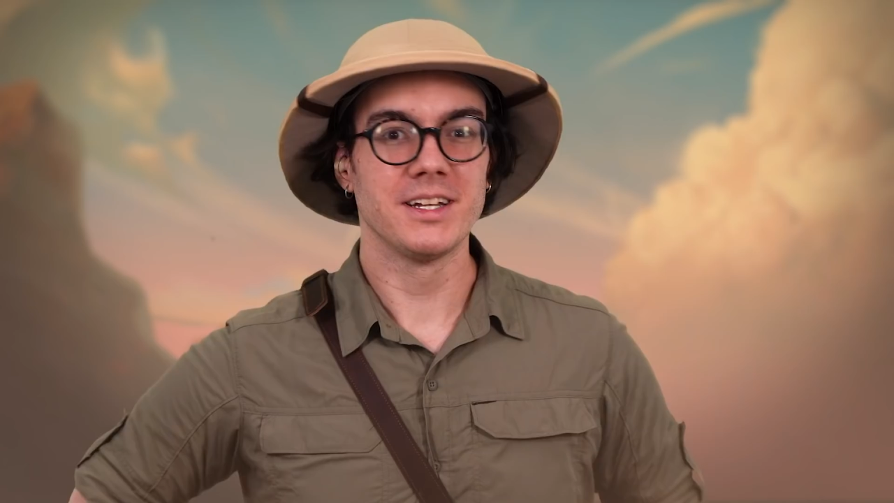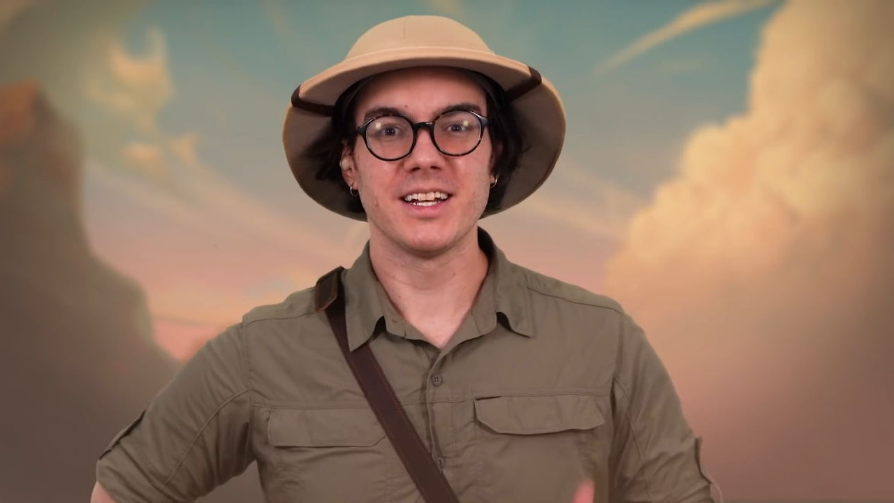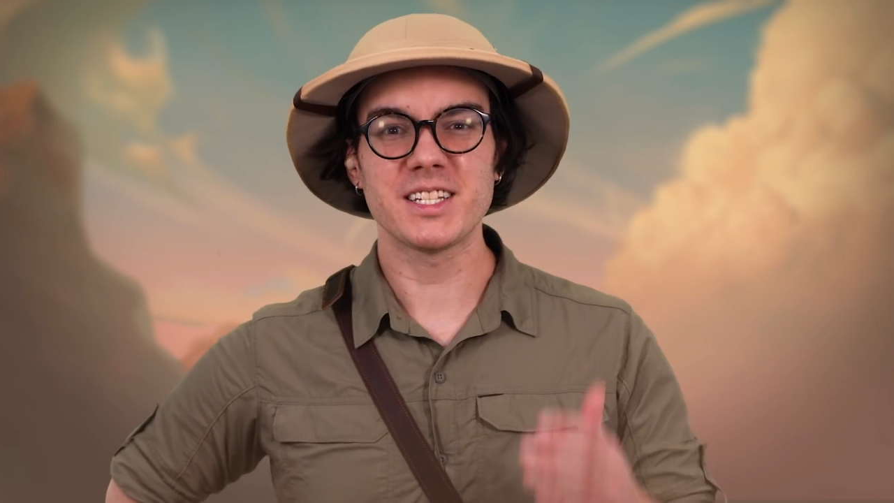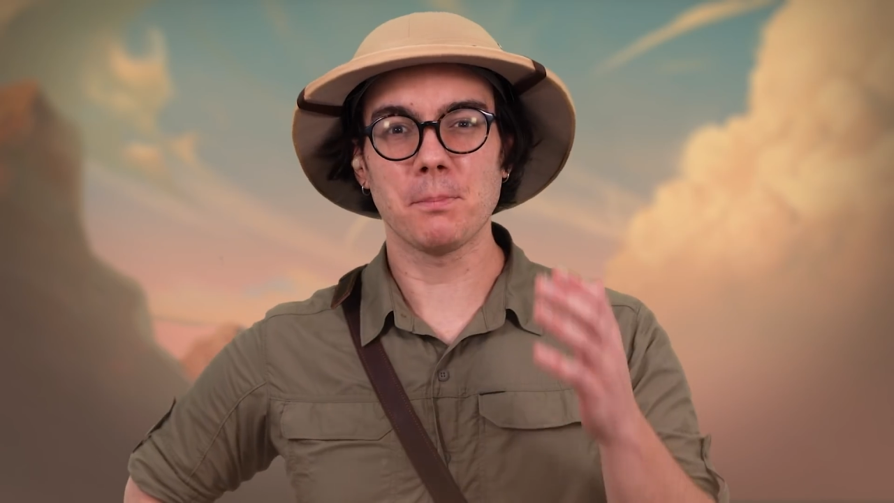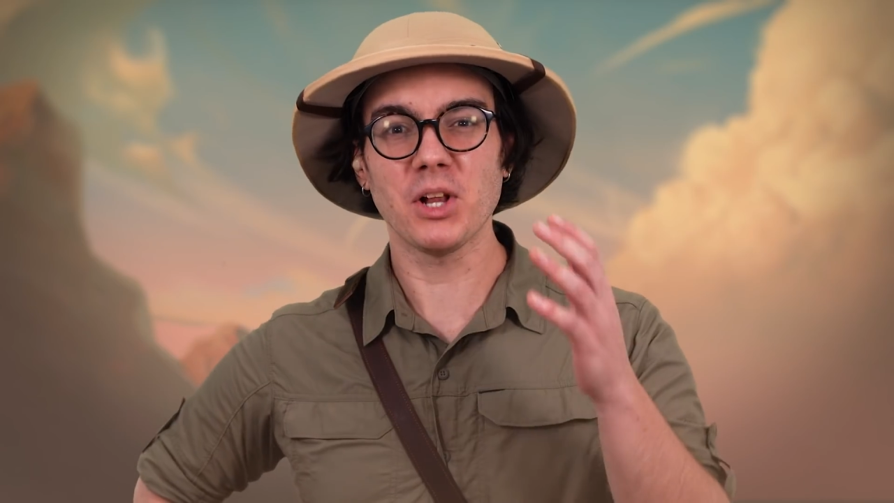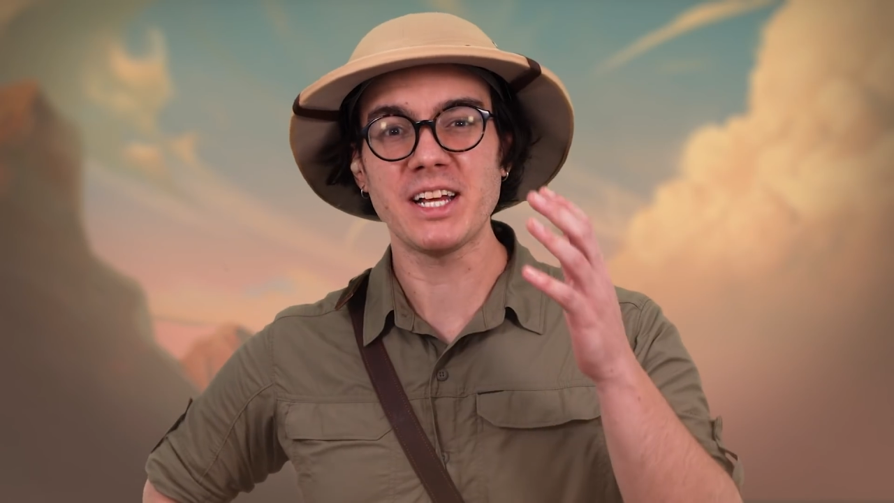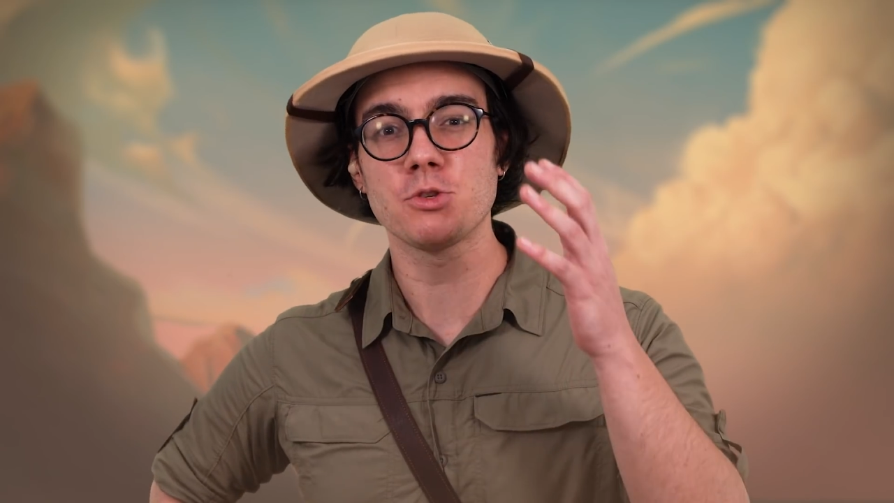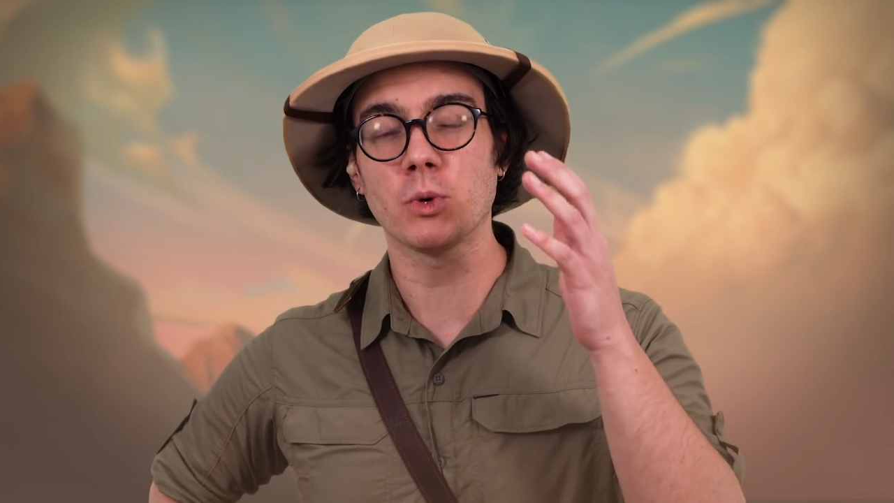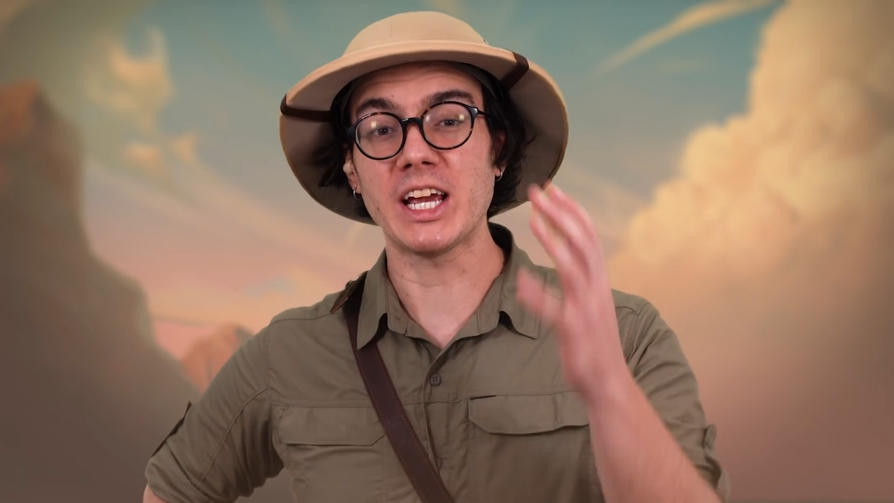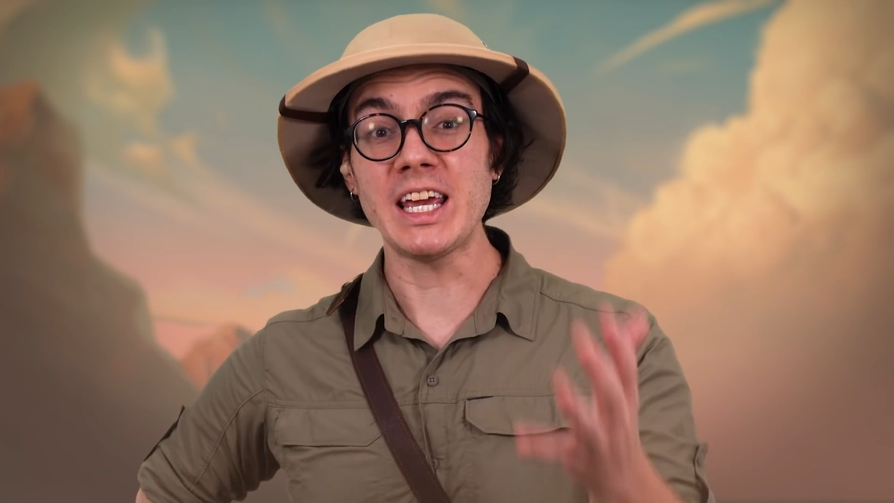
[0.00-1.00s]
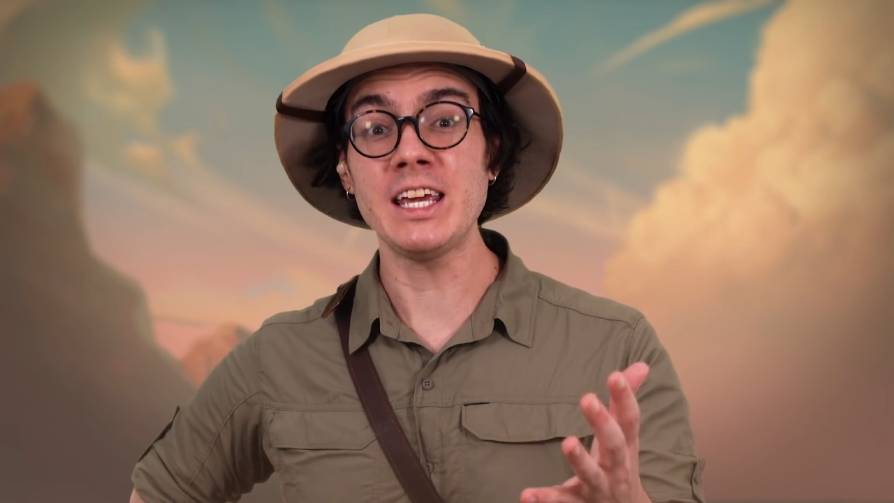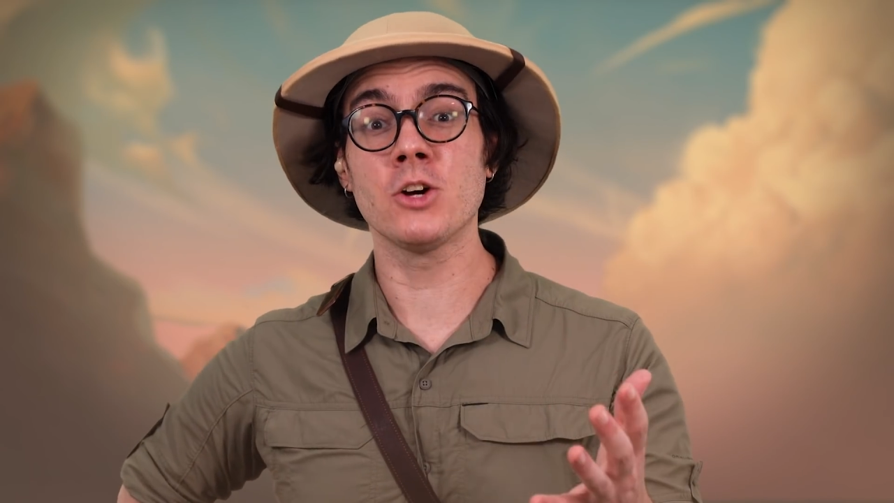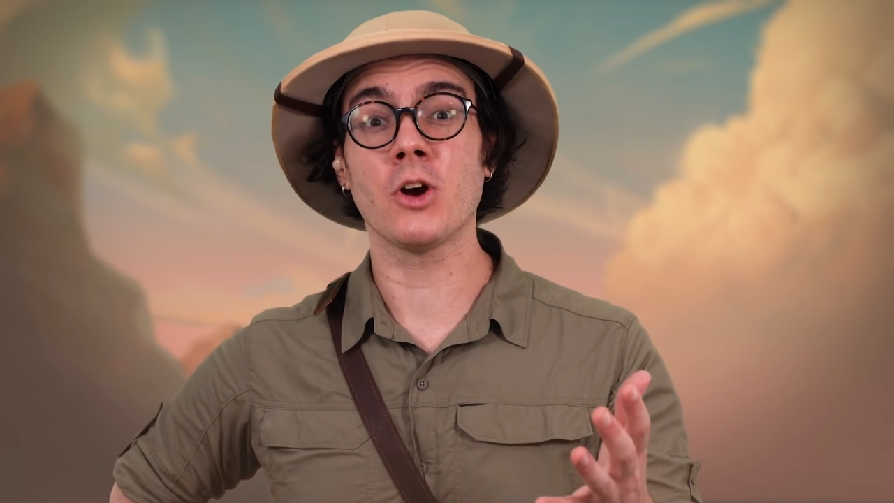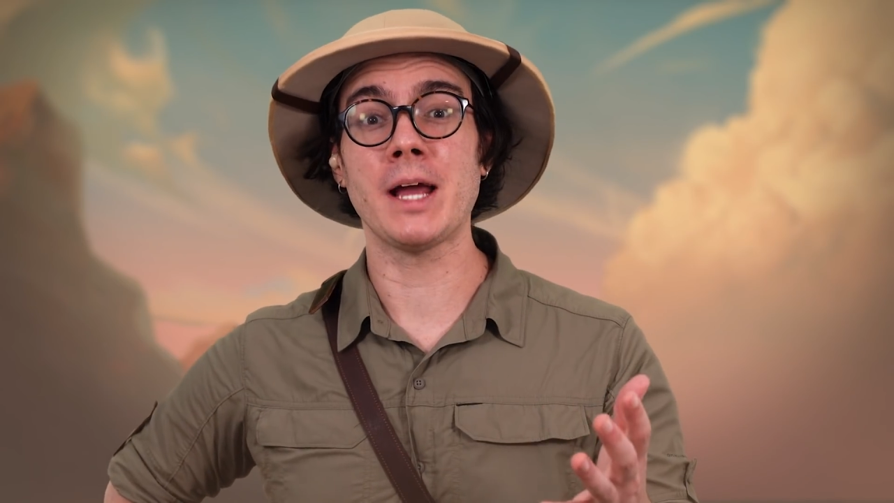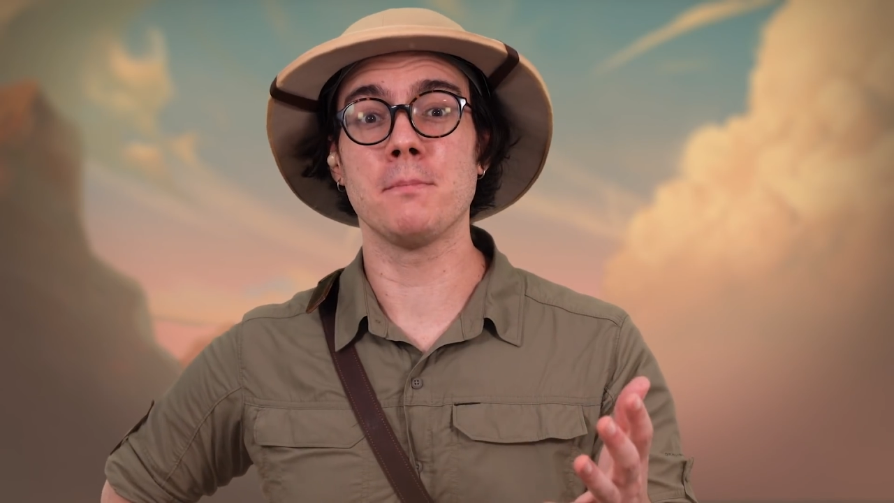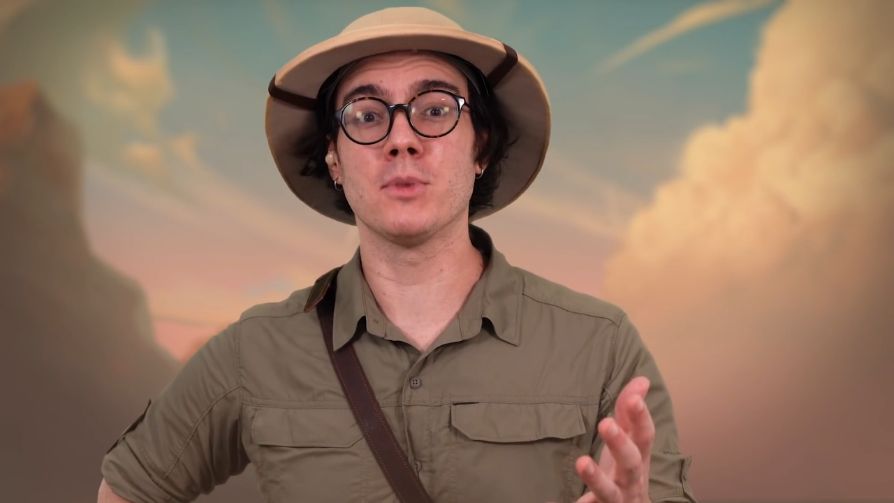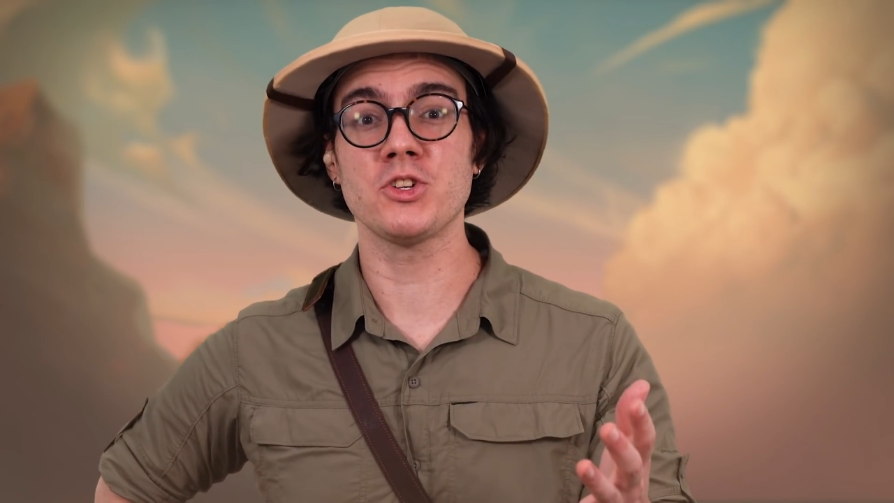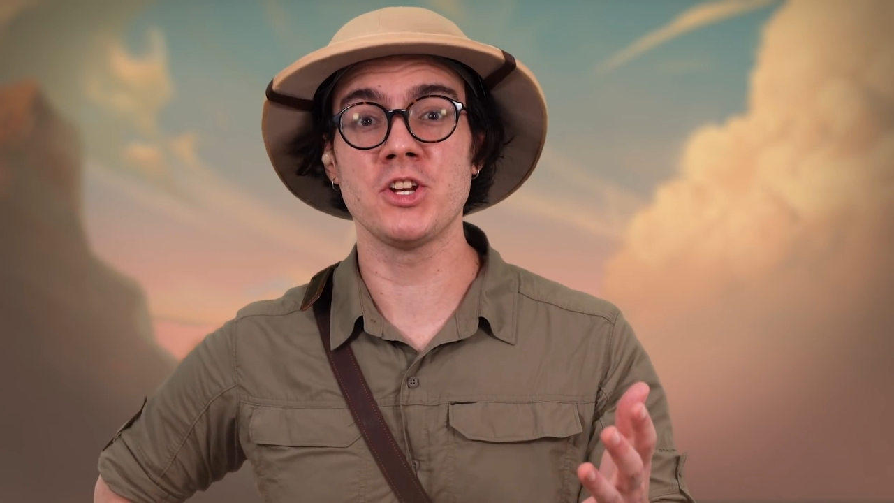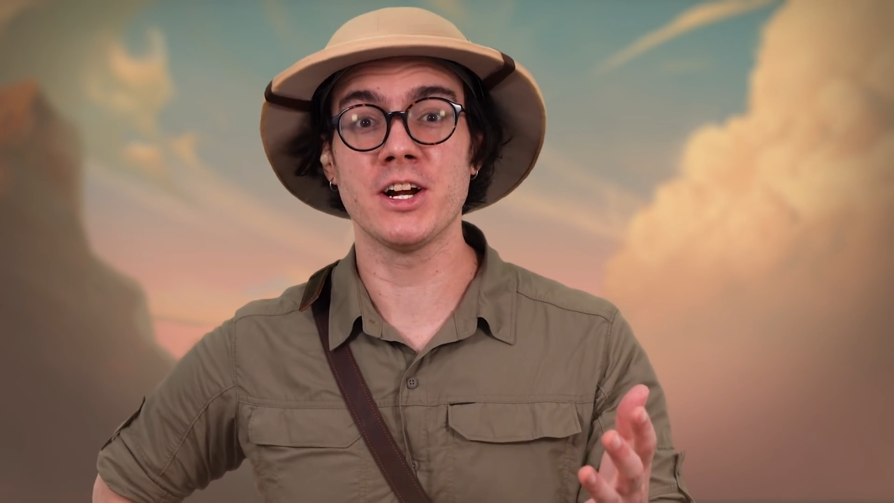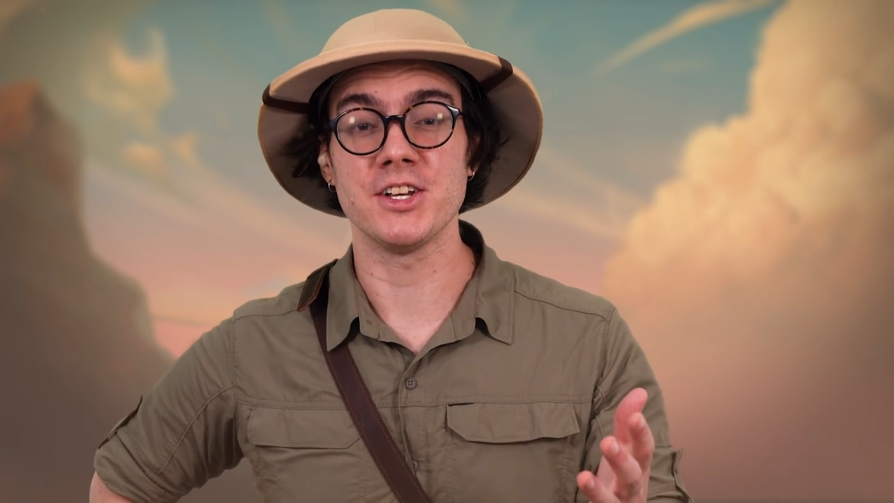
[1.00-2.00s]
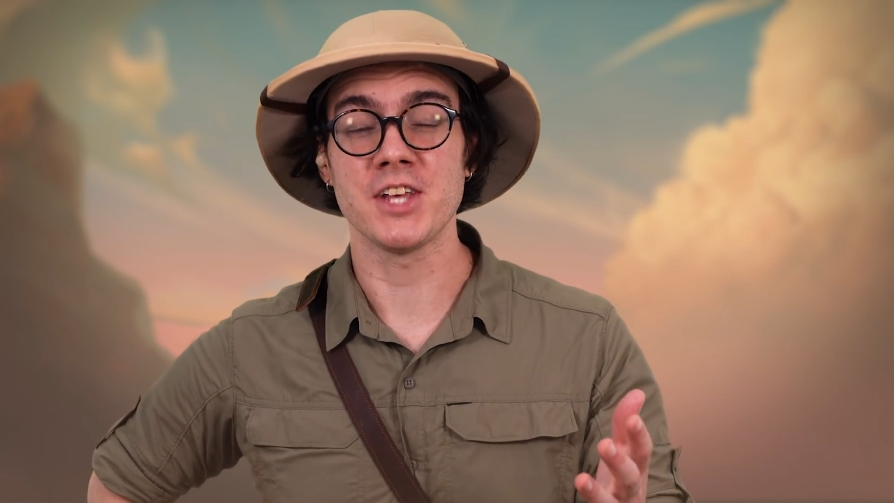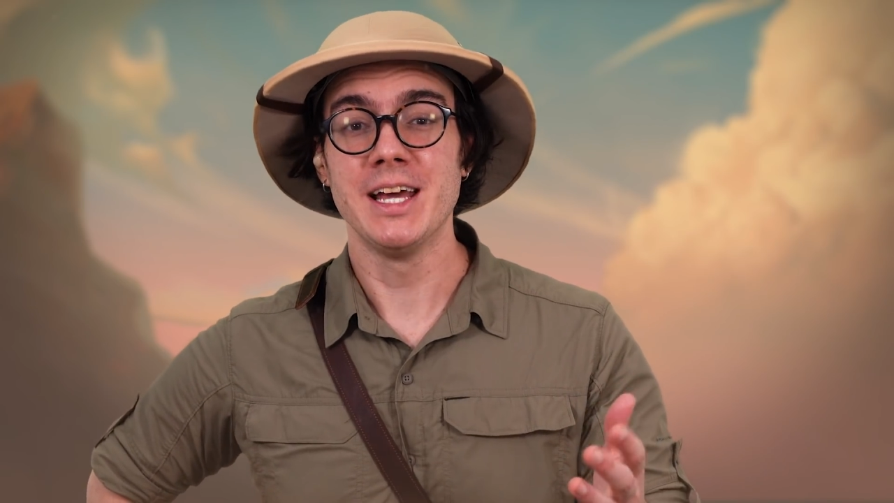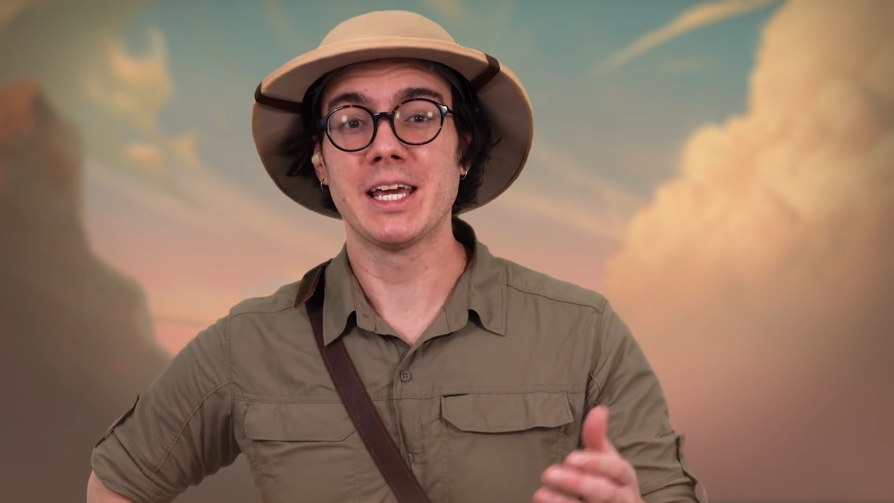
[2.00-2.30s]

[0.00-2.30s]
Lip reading: It's a place where eager-eyed mercenaries